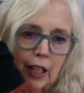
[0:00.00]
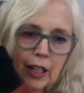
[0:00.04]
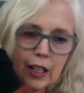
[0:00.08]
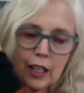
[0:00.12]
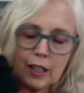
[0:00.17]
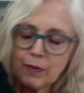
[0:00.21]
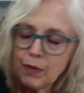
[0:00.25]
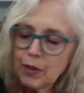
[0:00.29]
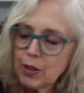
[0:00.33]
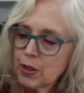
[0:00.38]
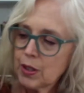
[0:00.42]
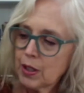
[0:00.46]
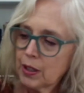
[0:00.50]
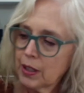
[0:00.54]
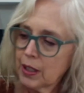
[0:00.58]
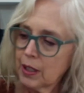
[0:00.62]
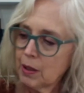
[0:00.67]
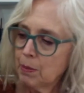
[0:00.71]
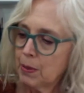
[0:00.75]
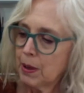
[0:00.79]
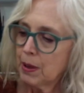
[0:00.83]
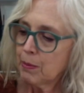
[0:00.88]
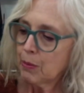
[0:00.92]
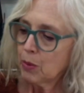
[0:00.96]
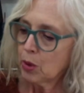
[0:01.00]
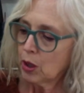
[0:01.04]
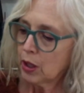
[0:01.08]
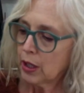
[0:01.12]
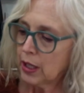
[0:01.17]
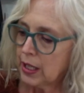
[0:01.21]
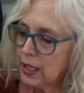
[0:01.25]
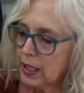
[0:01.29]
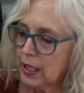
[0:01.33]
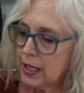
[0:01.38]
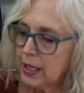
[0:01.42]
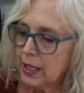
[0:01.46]
there's a little bit more
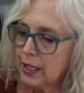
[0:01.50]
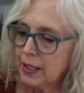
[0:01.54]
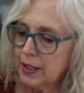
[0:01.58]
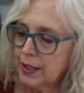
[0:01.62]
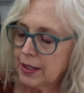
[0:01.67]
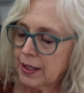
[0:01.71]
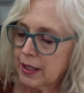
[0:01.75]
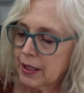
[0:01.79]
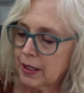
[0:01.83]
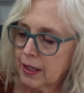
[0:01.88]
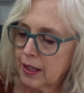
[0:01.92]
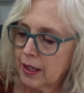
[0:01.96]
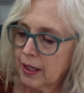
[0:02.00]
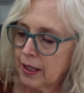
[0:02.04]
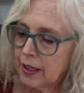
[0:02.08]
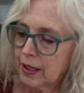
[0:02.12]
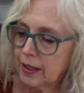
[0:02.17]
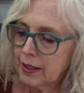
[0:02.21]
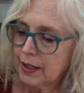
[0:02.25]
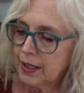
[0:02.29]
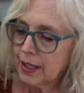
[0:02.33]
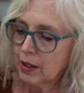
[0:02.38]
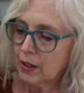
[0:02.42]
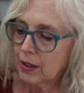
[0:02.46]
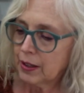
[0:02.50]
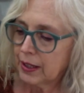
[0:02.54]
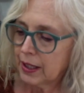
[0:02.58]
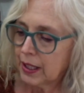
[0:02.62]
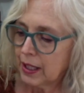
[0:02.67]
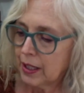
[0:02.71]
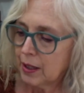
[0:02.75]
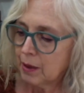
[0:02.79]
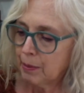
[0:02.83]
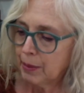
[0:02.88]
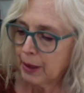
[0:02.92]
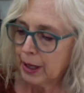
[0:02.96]
ease down at the
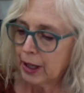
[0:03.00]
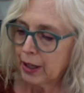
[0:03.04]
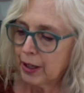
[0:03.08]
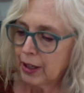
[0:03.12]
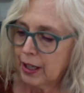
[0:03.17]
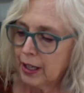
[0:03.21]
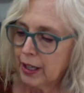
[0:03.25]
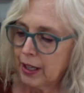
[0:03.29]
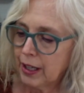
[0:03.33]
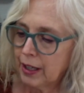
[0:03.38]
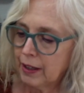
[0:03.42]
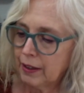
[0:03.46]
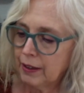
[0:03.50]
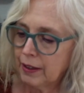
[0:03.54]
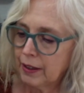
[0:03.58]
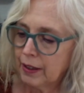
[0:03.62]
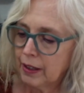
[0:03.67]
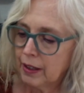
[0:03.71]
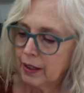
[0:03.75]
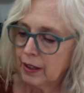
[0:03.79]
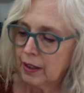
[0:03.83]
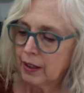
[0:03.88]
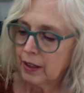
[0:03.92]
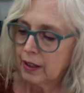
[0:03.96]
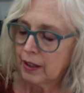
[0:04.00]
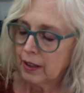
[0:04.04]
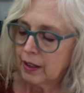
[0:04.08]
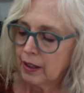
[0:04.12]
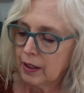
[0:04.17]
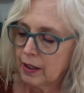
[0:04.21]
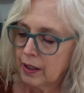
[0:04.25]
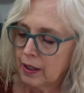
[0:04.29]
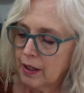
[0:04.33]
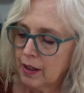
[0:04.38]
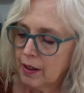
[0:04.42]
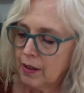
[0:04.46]
hip area
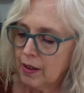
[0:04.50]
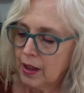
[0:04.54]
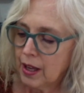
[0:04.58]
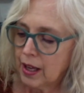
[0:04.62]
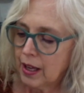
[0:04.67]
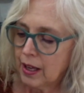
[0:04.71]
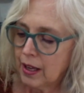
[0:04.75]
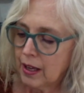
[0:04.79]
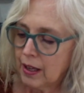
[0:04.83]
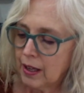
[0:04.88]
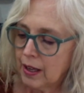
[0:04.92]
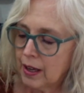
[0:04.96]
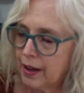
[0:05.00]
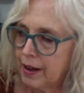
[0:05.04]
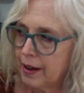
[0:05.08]
than